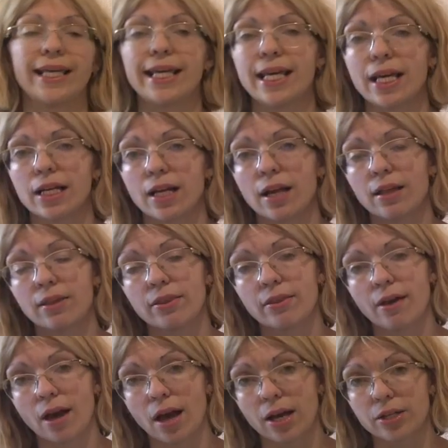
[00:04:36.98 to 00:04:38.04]
jener,
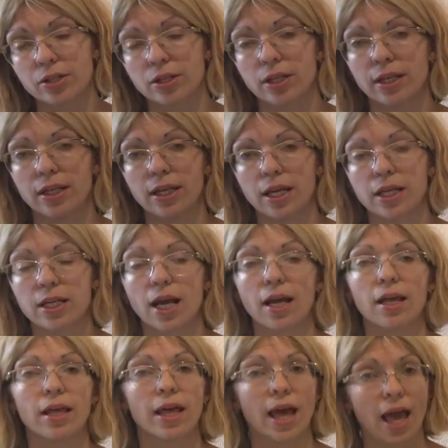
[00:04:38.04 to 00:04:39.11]
that,
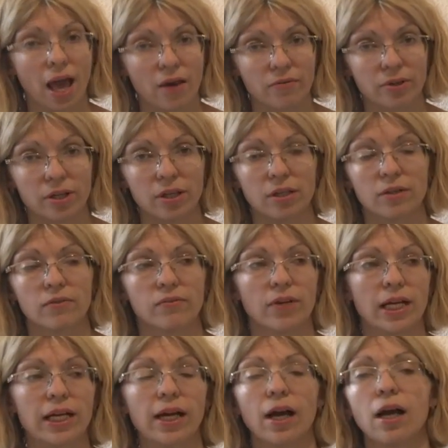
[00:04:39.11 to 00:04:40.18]
jeder, every,
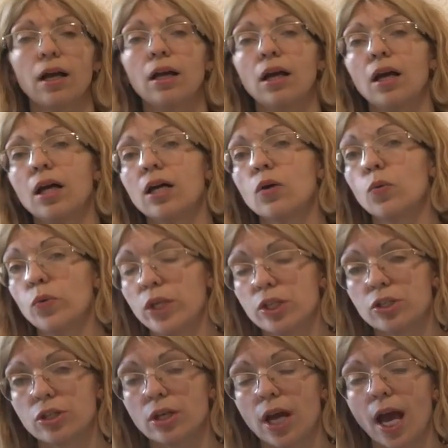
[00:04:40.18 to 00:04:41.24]
welcher,
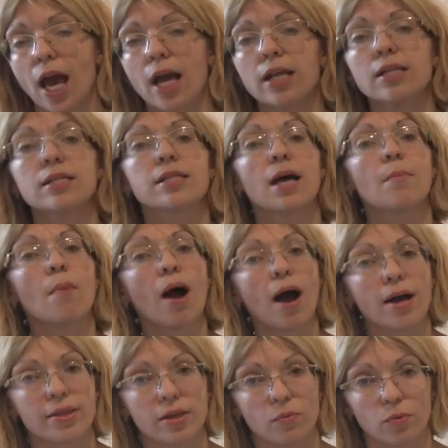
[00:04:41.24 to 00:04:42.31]
which, and some
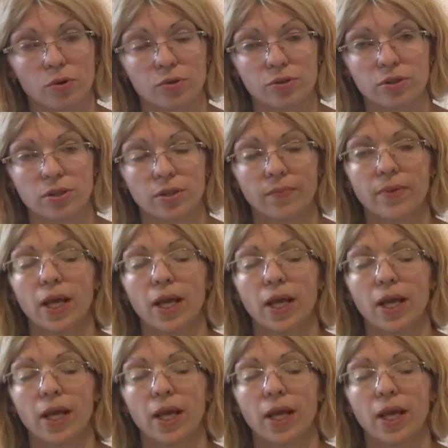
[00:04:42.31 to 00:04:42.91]
other words.